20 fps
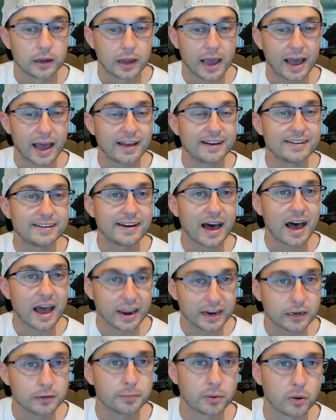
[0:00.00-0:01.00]
had
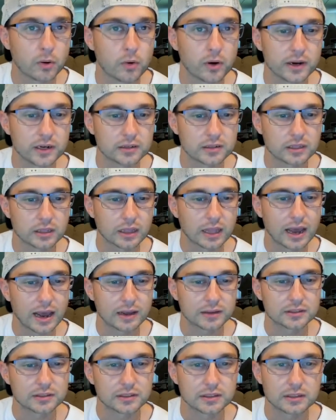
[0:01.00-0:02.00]
9 points
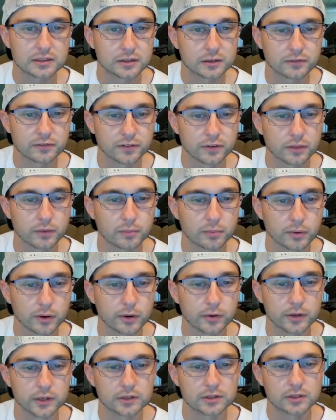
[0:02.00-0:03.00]
last season for the
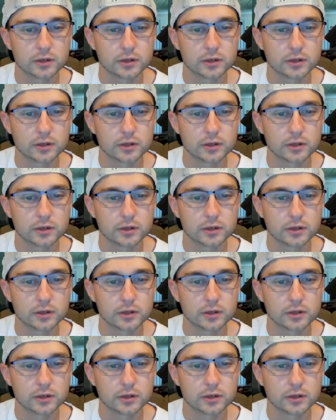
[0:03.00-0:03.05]
Bruins.